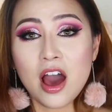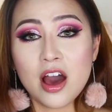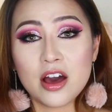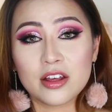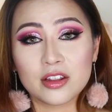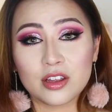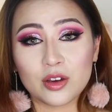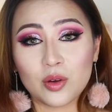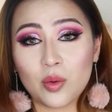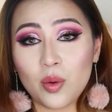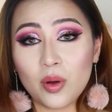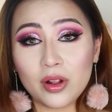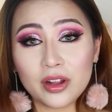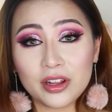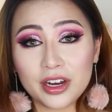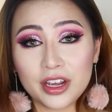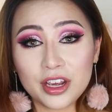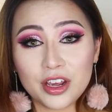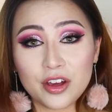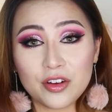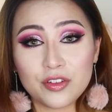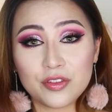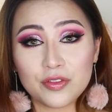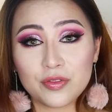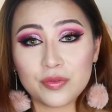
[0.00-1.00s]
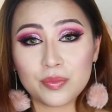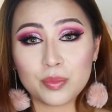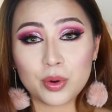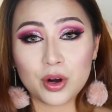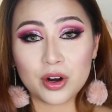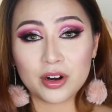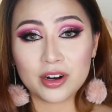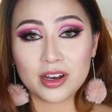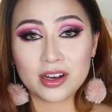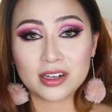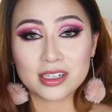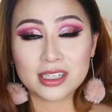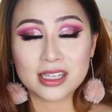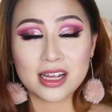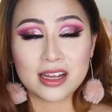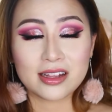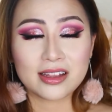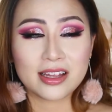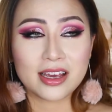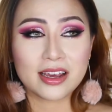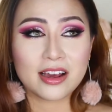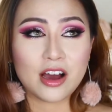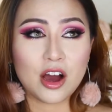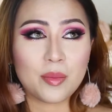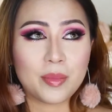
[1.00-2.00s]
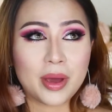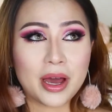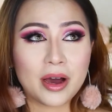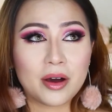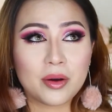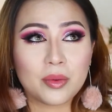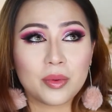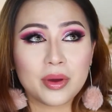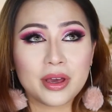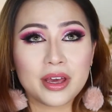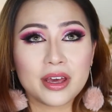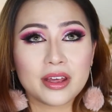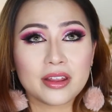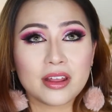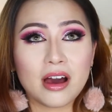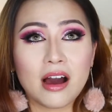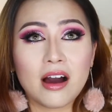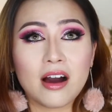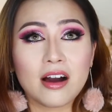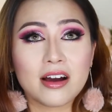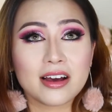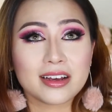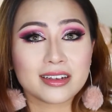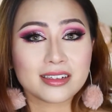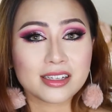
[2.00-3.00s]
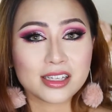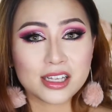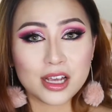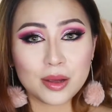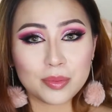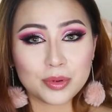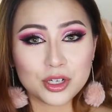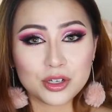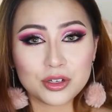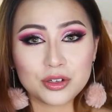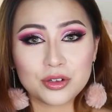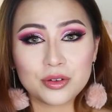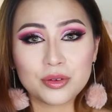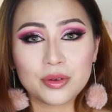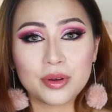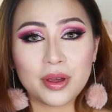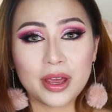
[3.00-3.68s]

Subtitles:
the quality of products that they come out with are exceptional.